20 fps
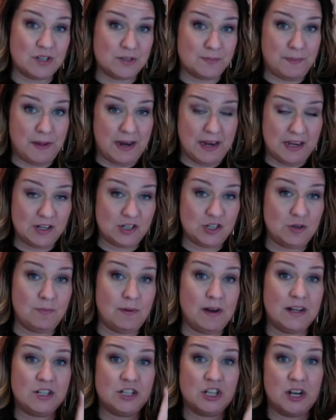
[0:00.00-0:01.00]
spending too
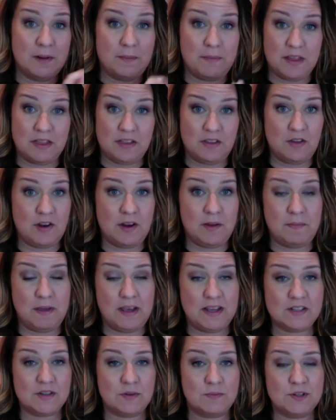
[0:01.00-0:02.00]
much in a month you didn't
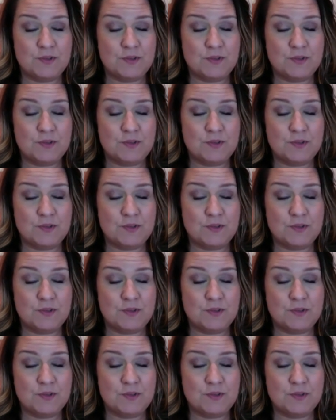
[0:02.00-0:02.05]
make so